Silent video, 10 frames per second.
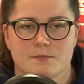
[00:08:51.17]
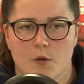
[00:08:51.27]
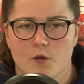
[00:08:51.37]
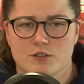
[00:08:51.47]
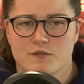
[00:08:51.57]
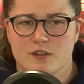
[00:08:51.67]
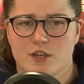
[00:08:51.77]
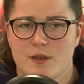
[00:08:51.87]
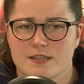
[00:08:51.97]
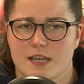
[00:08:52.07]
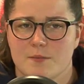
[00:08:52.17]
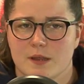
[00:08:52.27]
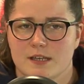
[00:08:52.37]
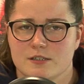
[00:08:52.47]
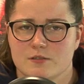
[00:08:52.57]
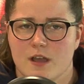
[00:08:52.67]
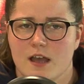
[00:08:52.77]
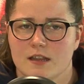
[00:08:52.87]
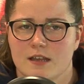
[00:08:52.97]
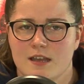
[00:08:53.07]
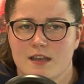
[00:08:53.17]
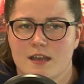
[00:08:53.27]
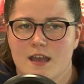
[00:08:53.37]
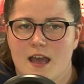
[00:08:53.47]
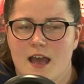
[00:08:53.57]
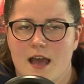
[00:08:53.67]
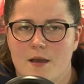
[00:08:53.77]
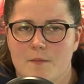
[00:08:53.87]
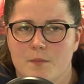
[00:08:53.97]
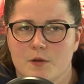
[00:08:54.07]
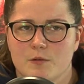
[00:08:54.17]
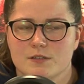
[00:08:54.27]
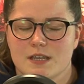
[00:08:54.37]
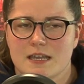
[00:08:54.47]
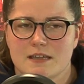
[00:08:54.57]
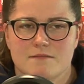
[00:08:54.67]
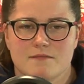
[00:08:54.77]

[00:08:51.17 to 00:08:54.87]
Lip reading: but also for the USA players as well. But it was like